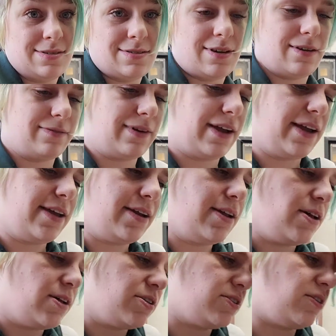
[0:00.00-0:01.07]
All right,
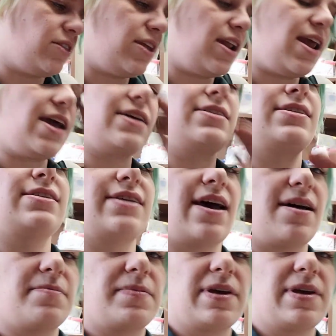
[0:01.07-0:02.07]
so the next step